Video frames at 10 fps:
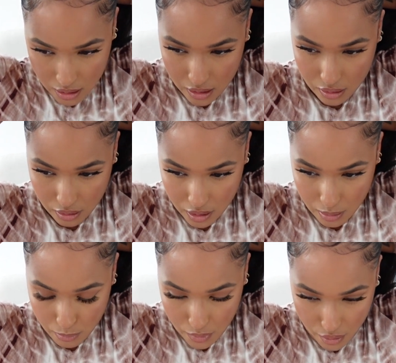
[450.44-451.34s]
you know
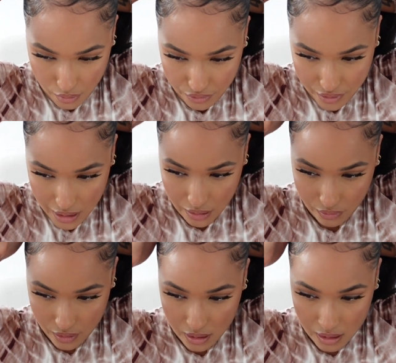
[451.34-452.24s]
come off or
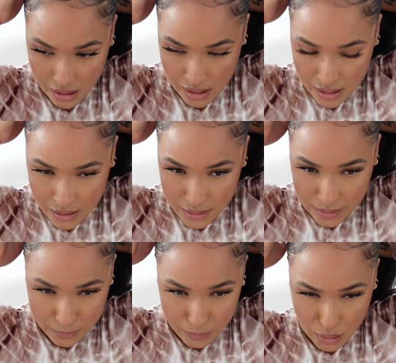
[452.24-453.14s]
anything
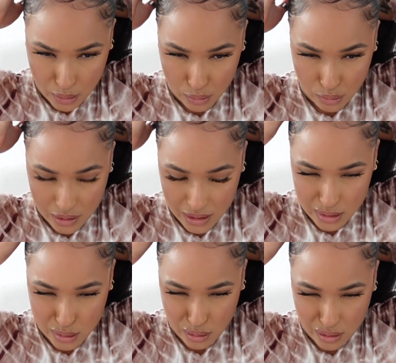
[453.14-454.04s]
the glue does
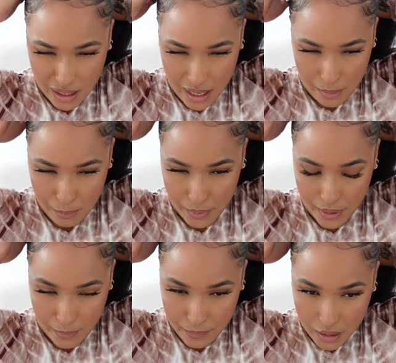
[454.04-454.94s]
do that
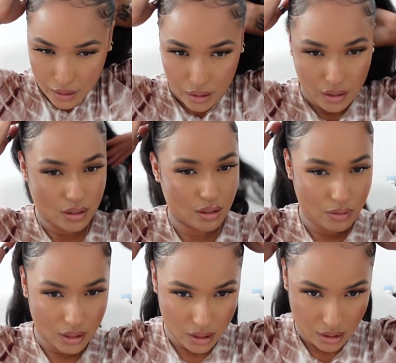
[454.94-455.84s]
but you know it's
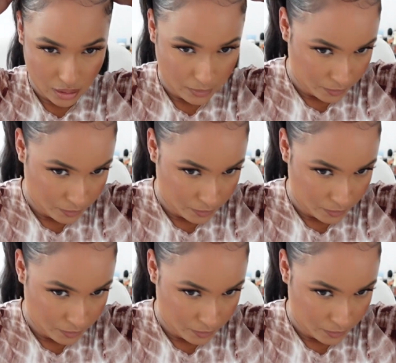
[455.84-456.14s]
always